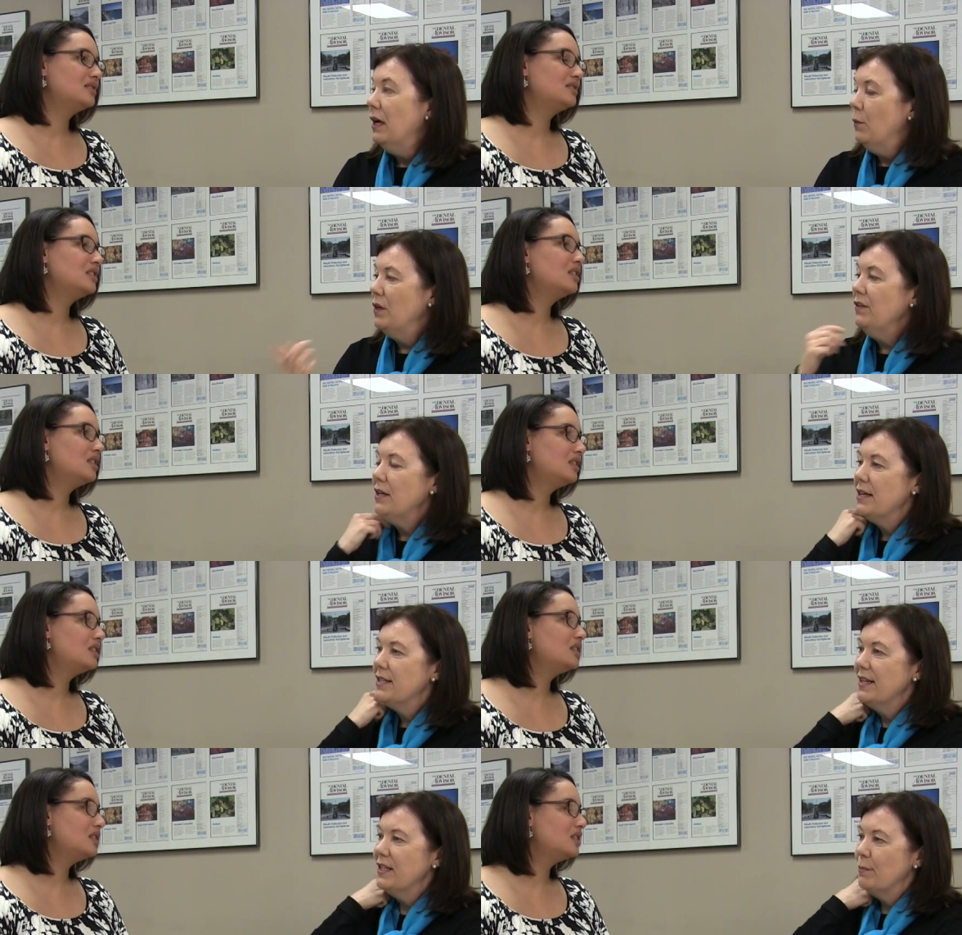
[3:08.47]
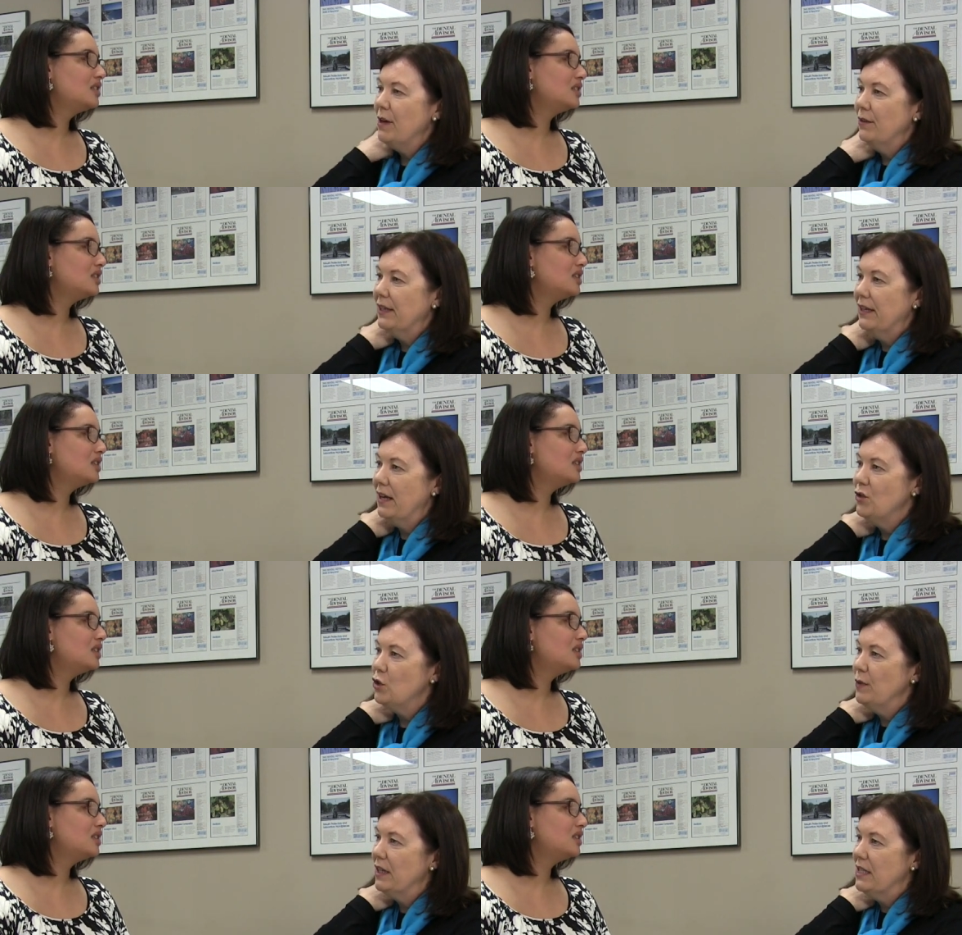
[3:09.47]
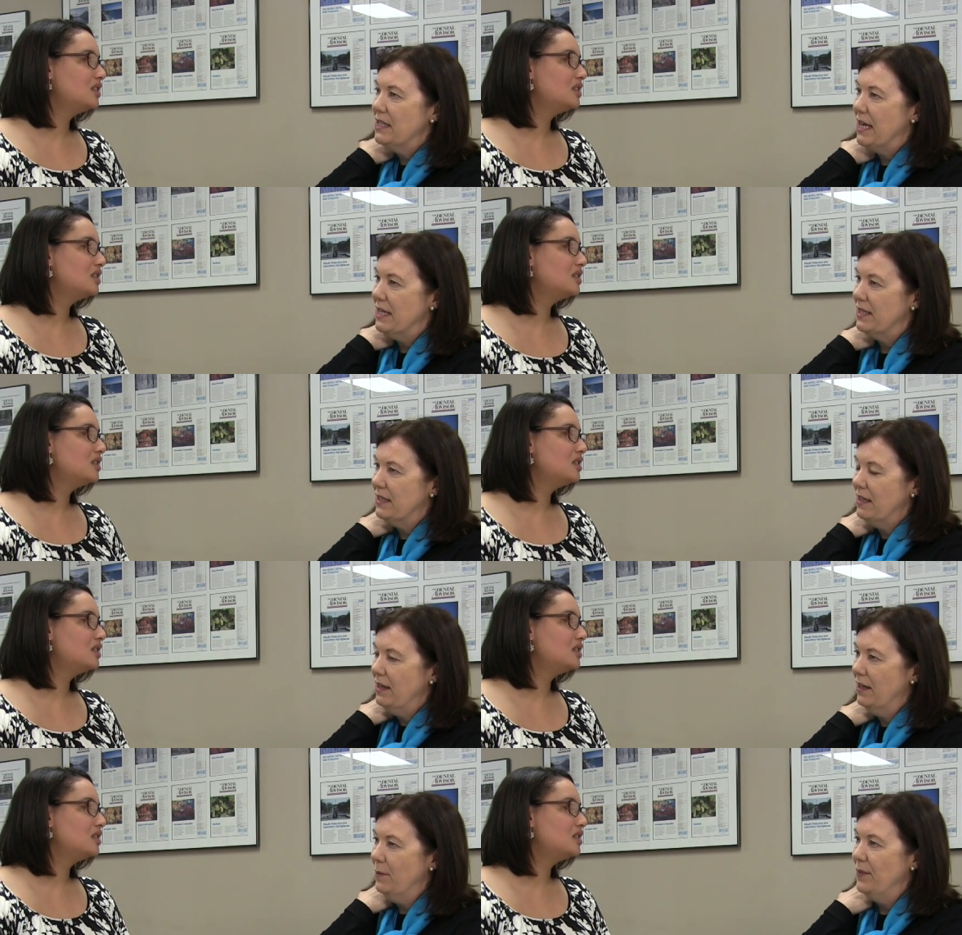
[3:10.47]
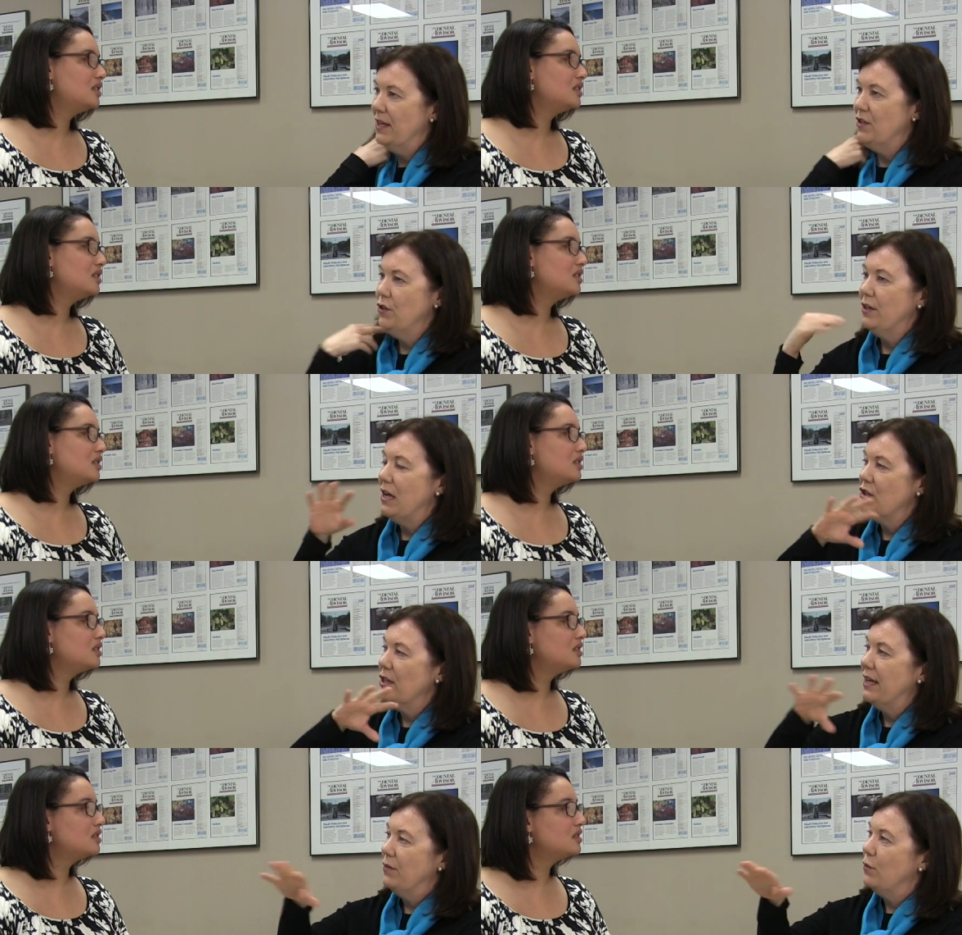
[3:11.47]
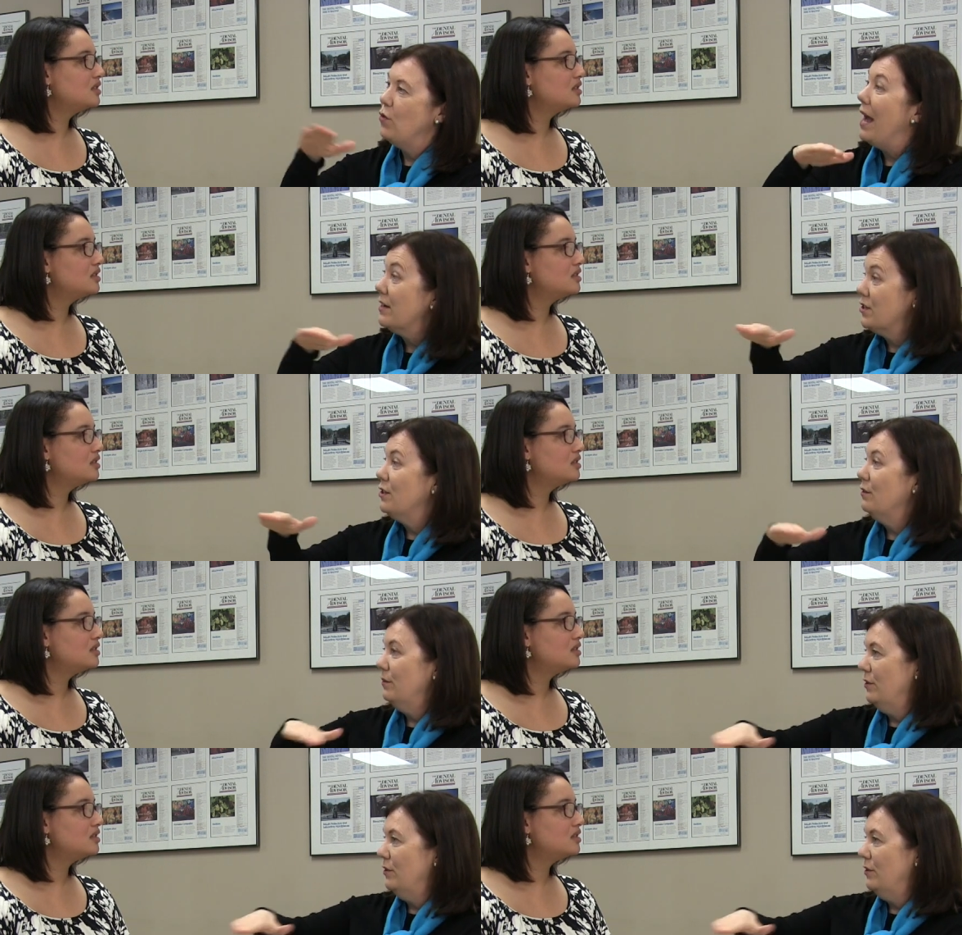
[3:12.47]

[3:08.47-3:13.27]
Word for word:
Speaker 1: One of the nice things about the instrument cassettes um, is you can actually get the racks that